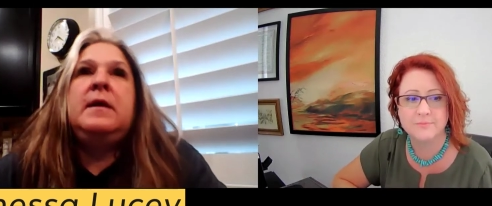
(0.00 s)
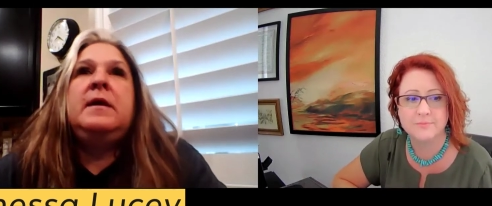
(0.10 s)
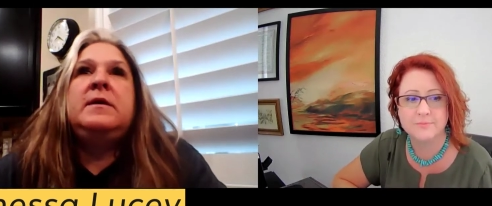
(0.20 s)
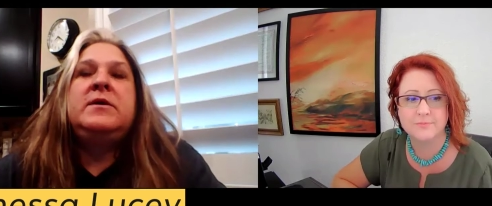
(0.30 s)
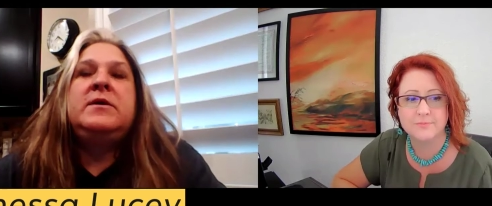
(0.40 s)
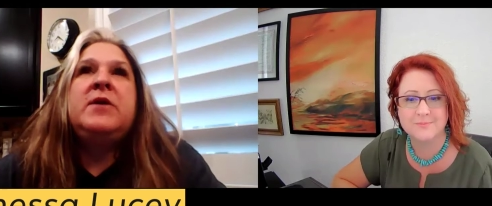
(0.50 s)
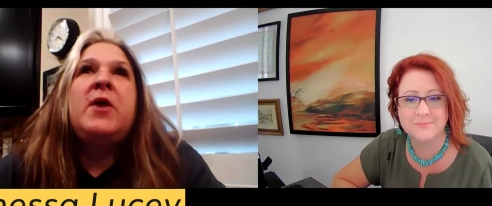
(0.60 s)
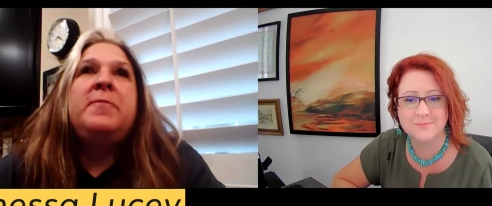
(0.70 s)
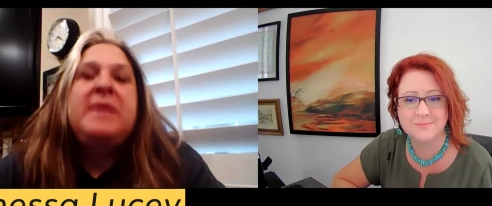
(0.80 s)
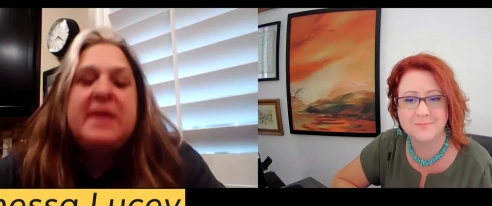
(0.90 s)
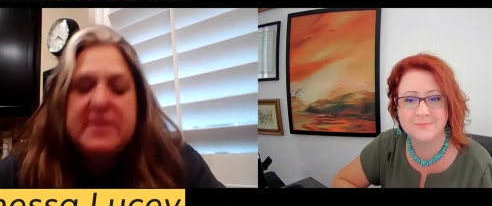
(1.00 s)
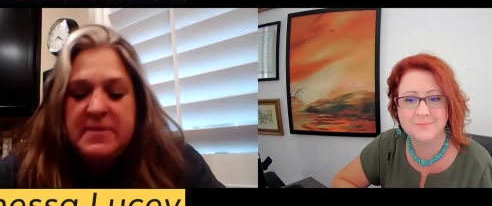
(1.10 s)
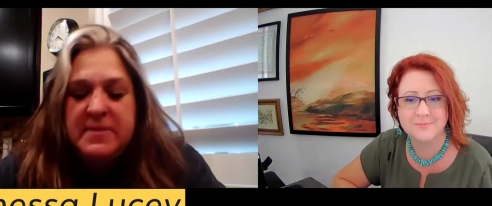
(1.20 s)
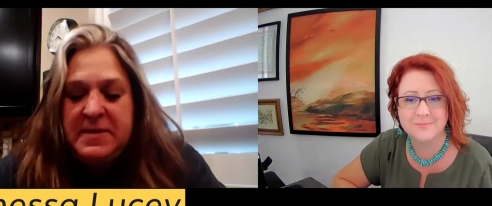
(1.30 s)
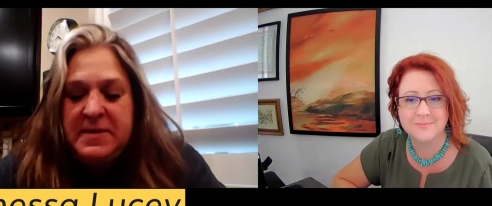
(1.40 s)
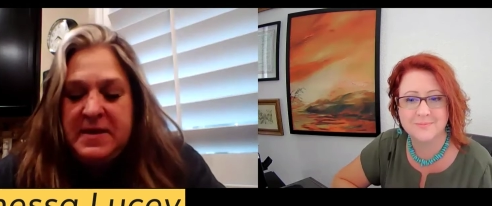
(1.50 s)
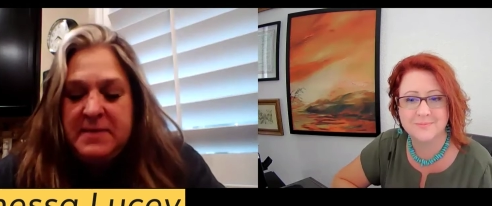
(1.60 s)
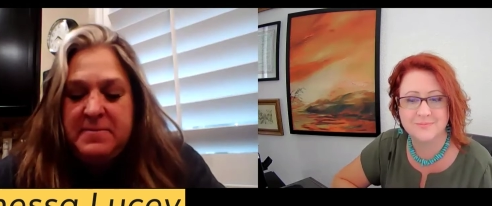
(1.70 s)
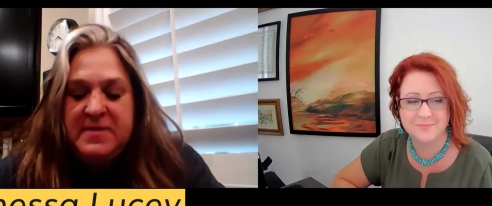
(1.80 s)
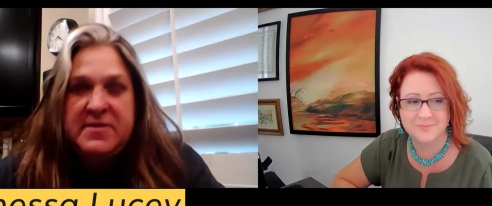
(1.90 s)
Speaker 1: you know being in being in
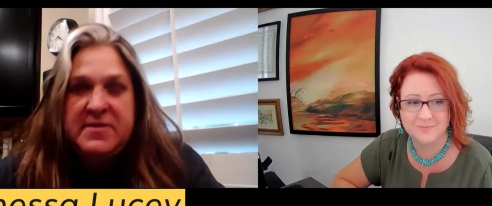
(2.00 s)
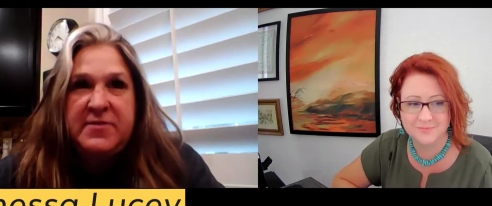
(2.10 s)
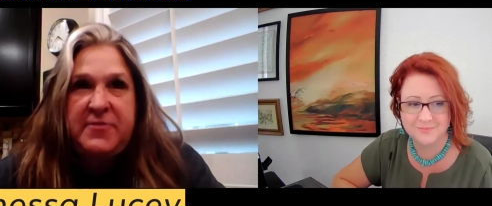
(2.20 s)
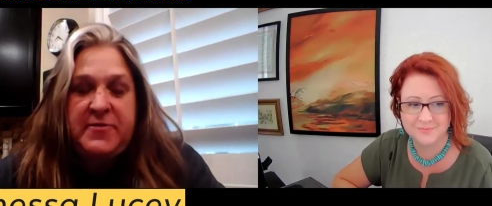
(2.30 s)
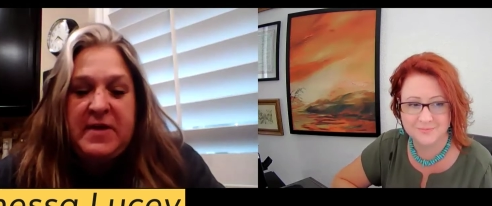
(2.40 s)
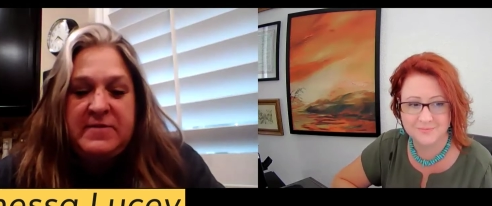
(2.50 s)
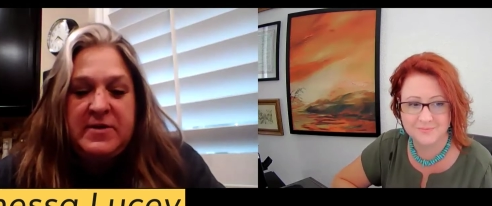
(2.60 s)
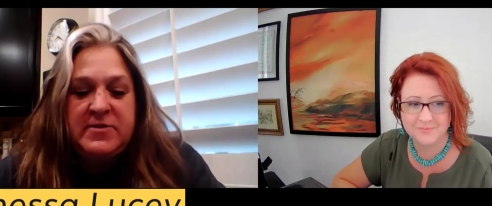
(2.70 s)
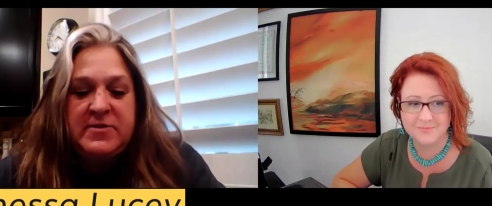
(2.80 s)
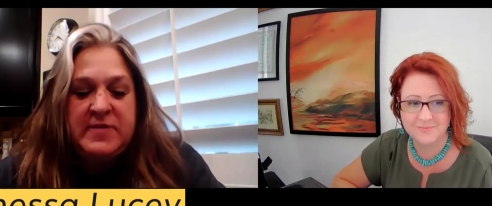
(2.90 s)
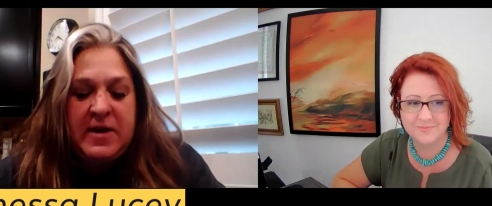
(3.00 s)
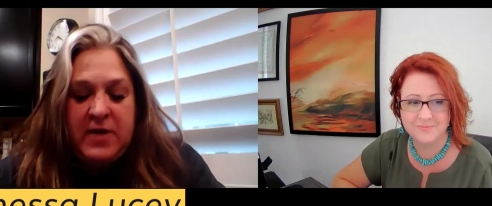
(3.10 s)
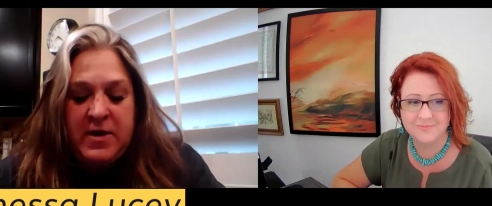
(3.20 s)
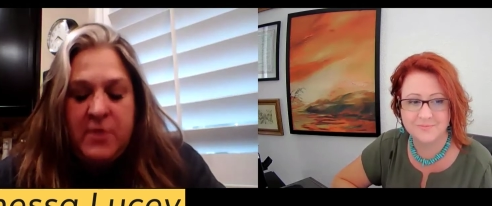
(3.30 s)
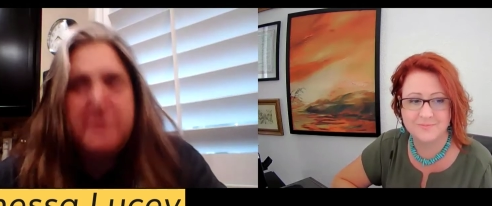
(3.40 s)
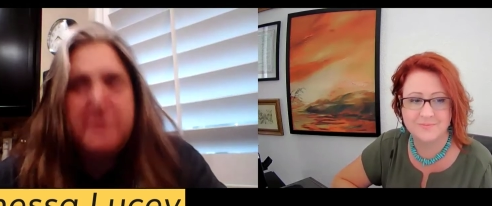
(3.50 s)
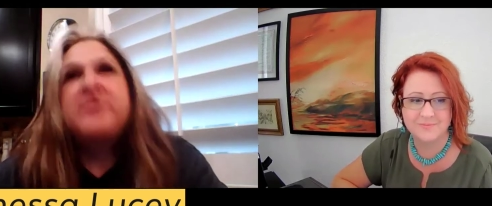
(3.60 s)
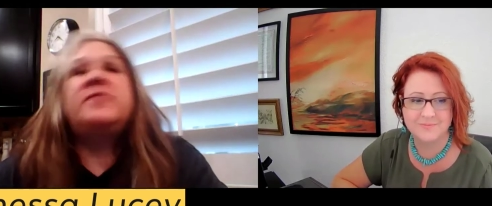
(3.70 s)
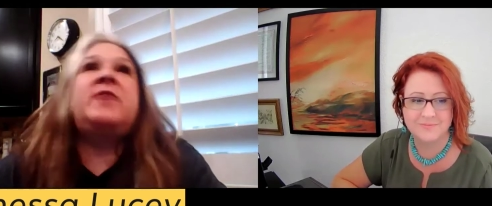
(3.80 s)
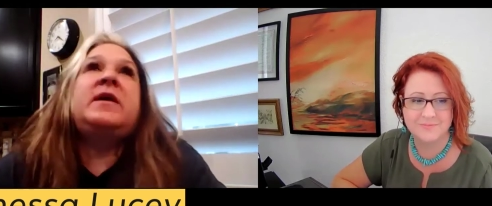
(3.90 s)
business for five years now i always
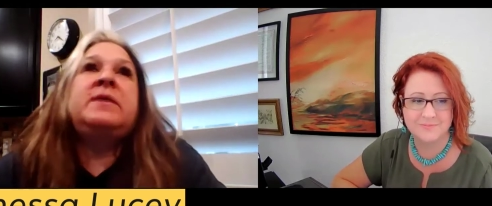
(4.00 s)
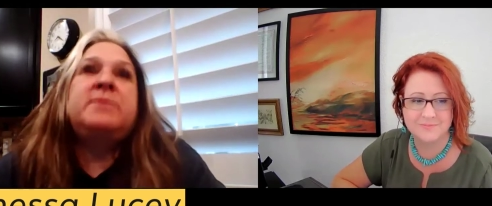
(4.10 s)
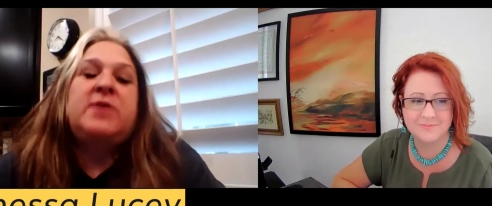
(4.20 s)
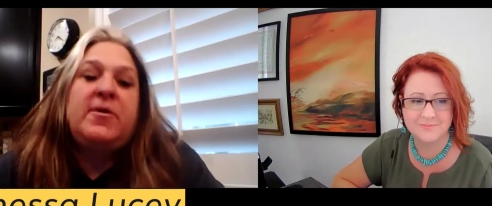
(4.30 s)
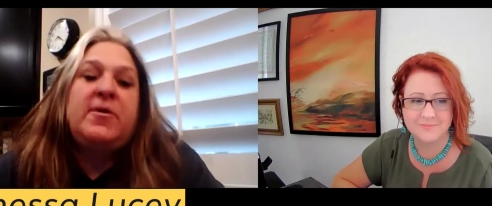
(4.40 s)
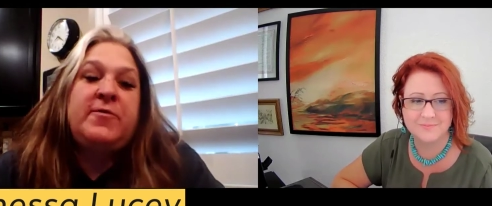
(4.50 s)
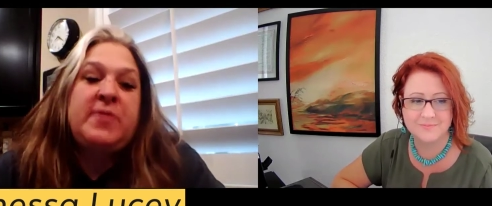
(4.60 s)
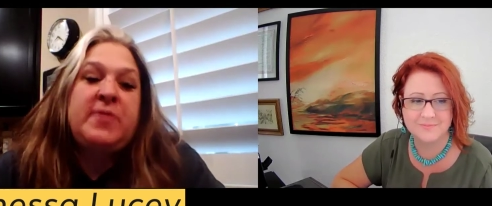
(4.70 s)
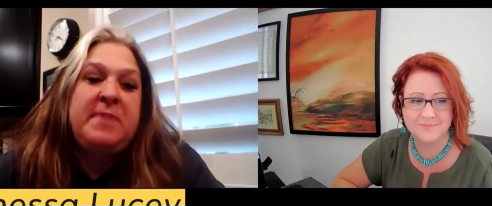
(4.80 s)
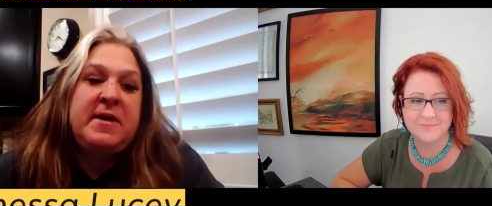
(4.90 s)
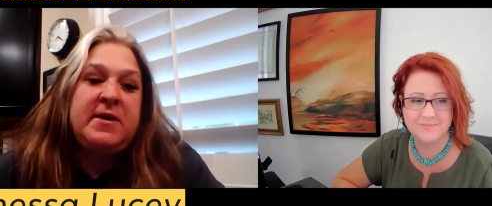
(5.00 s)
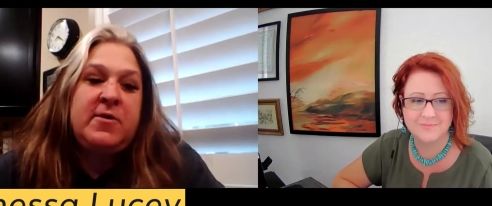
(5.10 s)
thought i would go for the big